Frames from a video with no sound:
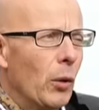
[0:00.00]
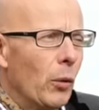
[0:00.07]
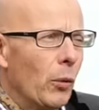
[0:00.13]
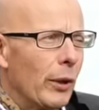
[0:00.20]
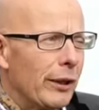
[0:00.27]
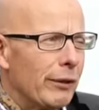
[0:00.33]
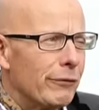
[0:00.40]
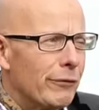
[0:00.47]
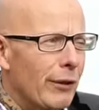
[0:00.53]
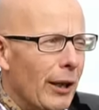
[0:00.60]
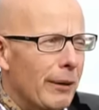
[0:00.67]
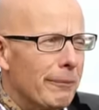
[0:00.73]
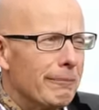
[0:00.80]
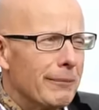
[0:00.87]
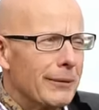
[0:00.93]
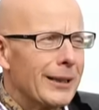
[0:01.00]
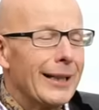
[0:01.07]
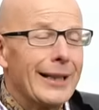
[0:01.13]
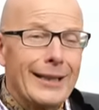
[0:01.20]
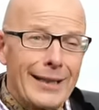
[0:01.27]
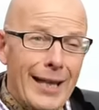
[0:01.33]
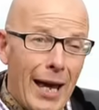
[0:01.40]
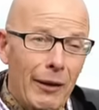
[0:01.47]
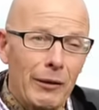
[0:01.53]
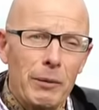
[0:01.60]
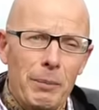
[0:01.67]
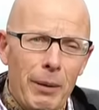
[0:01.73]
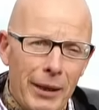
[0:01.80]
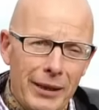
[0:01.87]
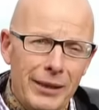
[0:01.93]
We've cleaned out the
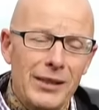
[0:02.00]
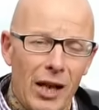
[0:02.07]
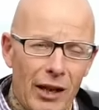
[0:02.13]
pigs.